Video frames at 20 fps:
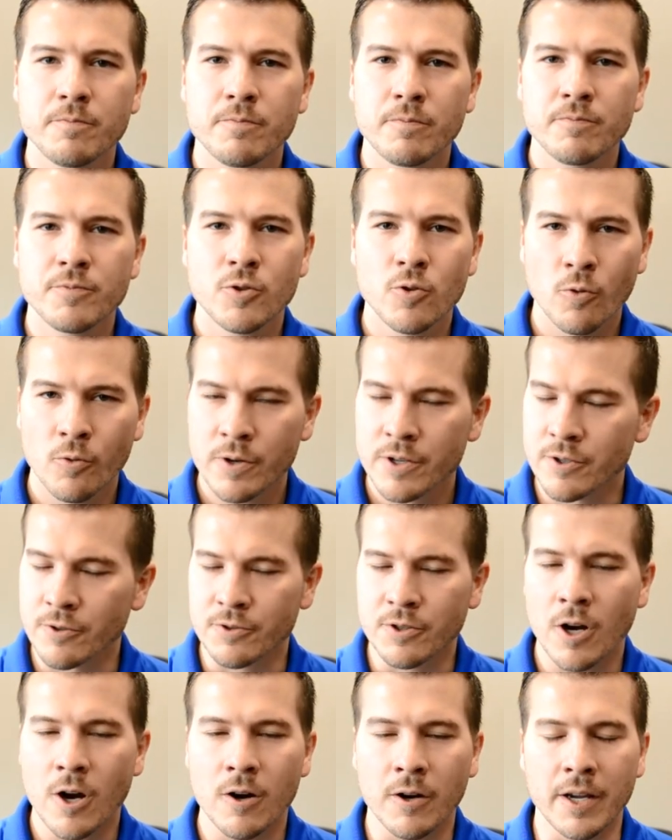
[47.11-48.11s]
stories are
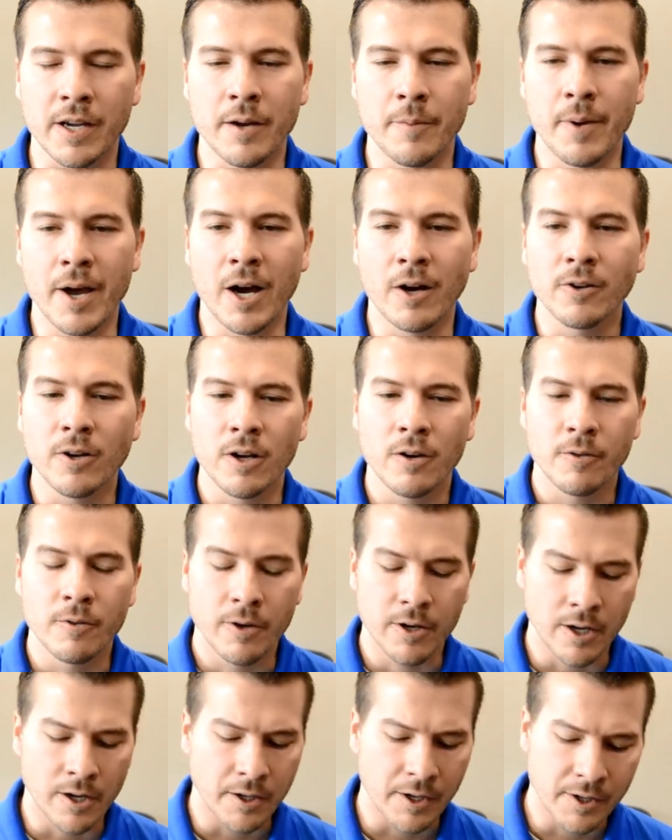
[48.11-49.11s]
talking about
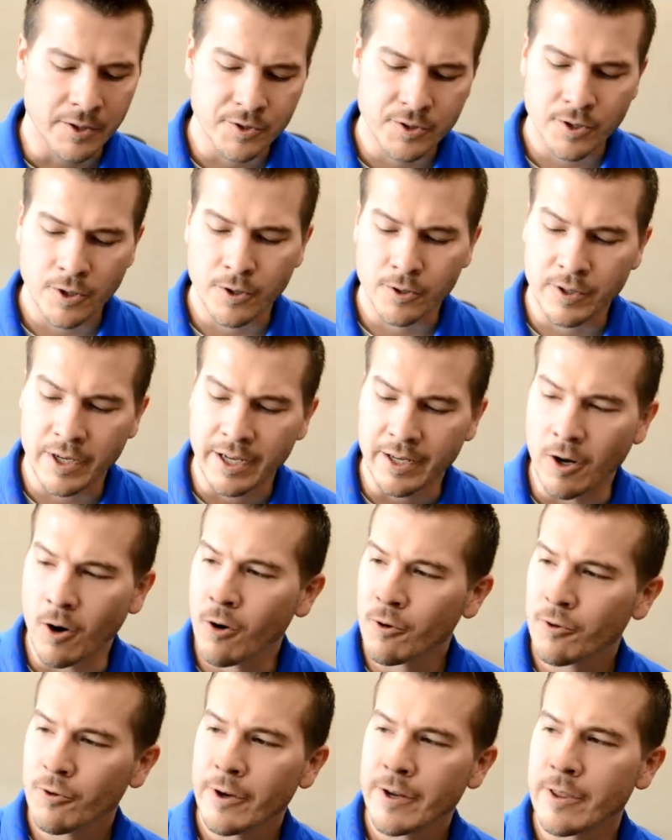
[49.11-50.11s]
uh, concern an
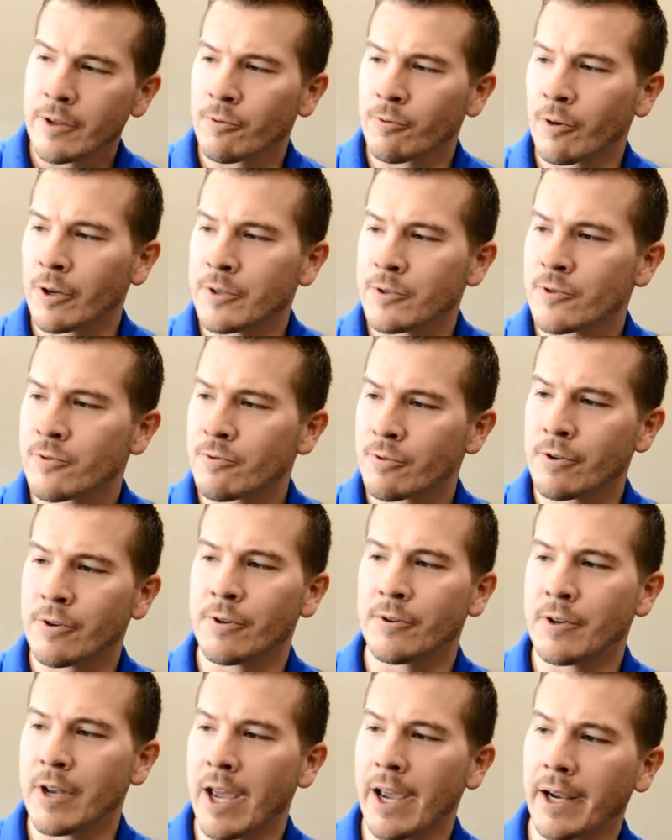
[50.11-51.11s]
artery that runs through
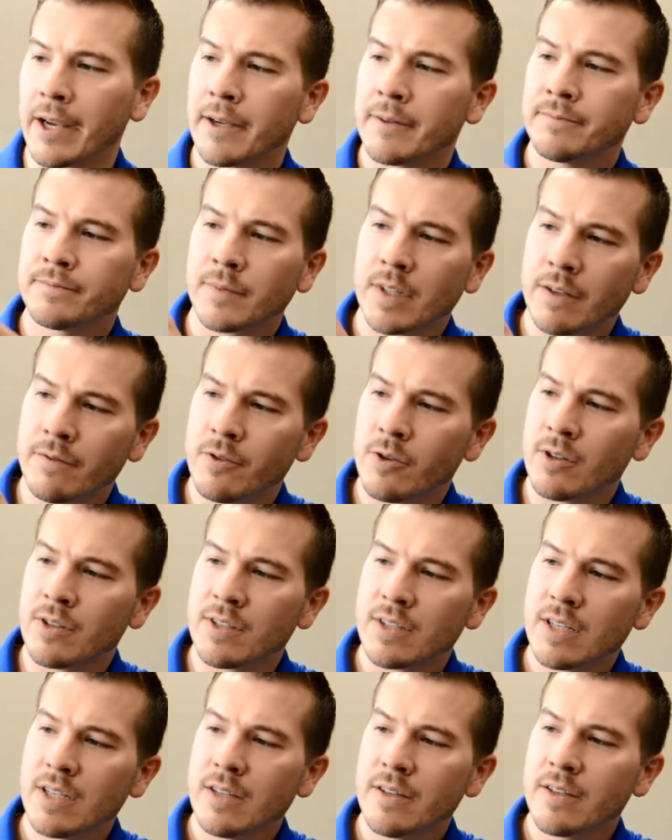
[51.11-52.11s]
your neck. If you can
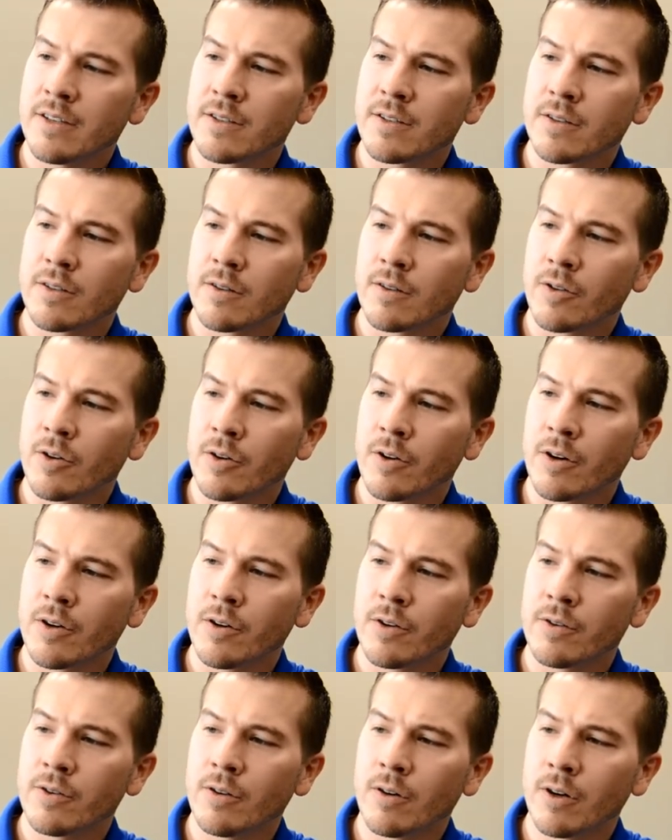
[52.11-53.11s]
see this
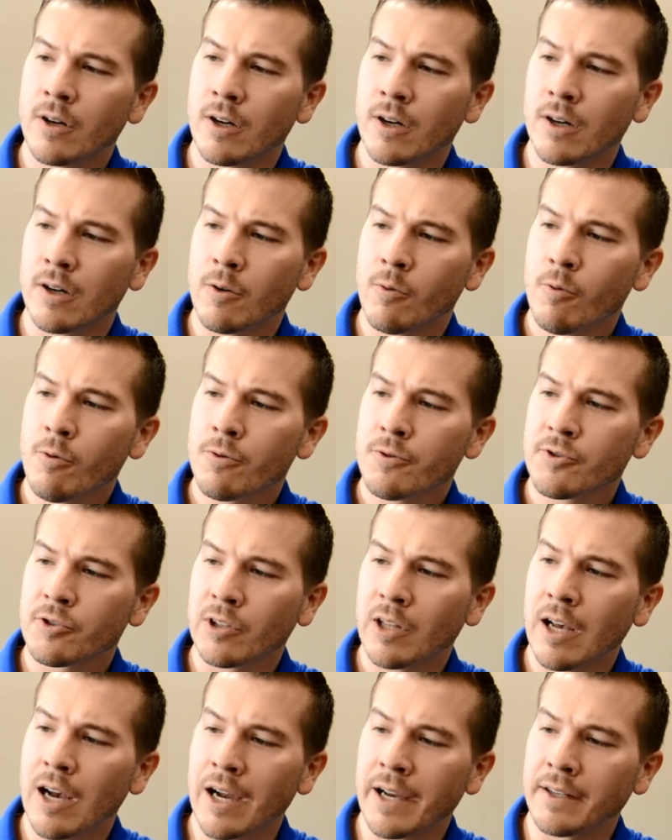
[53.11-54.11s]
uh, orange
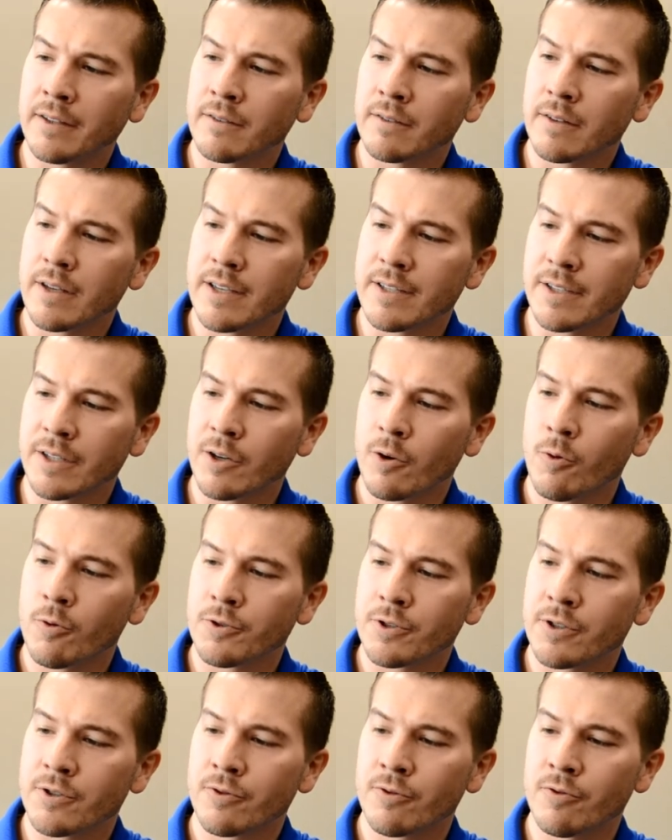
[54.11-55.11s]
line as it
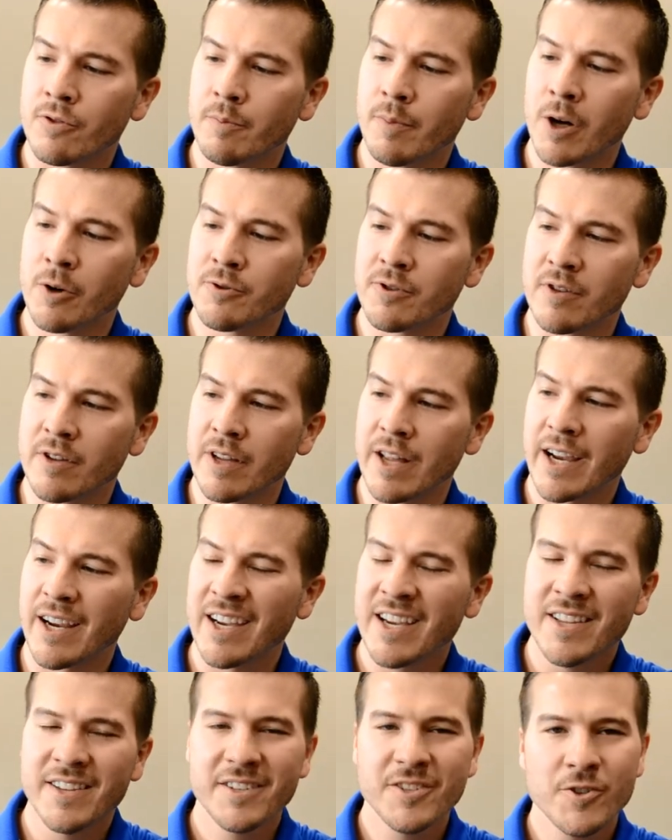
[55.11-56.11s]
courses through the bones in the neck,
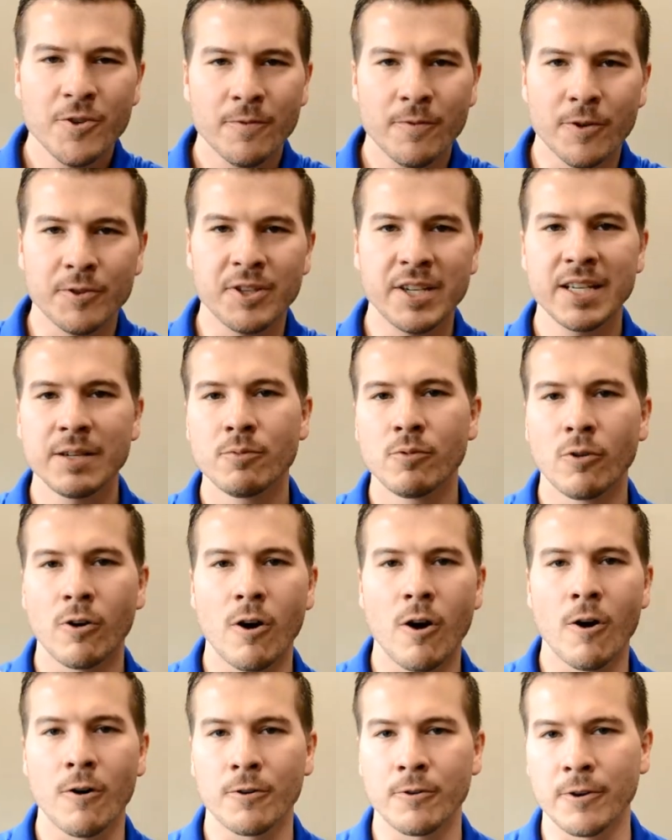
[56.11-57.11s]
this is your vertebral
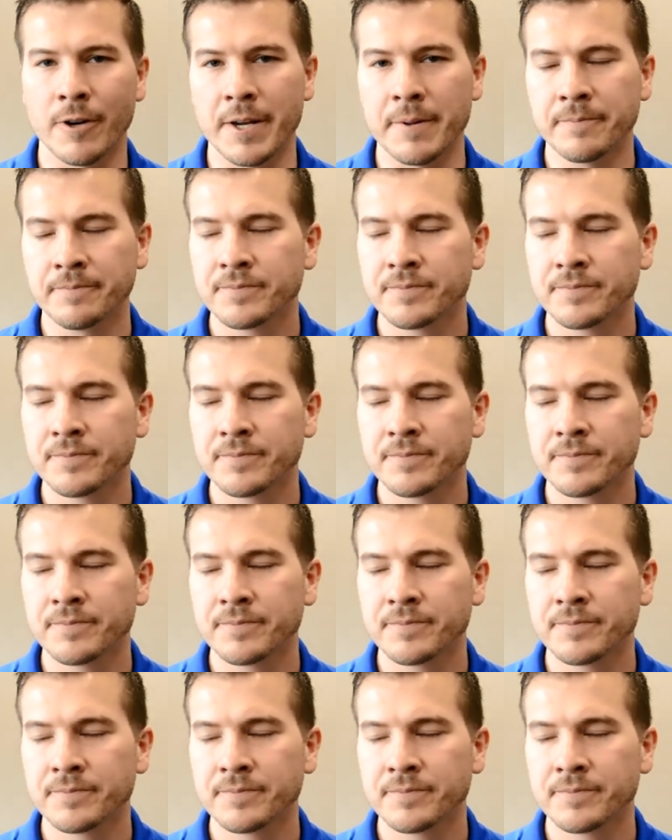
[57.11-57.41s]
artery.